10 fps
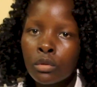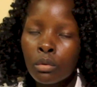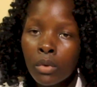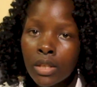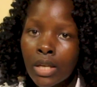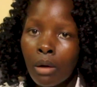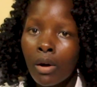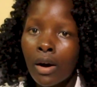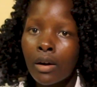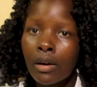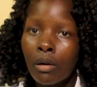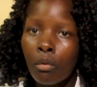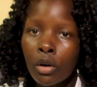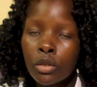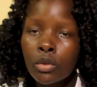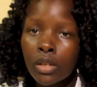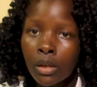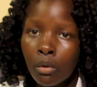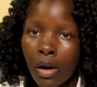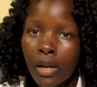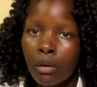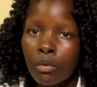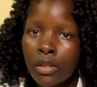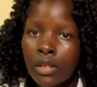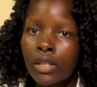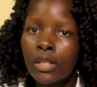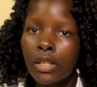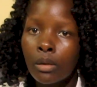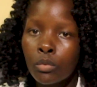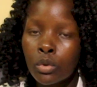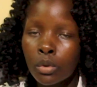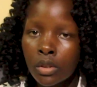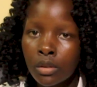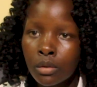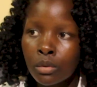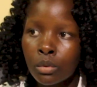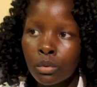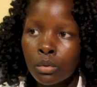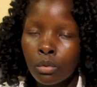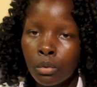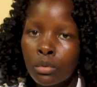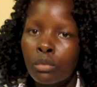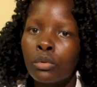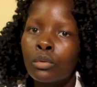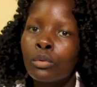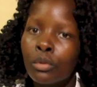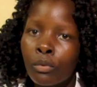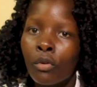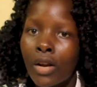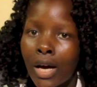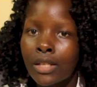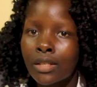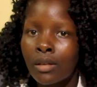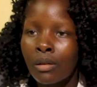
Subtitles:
meet our what we require, we need him to do for us.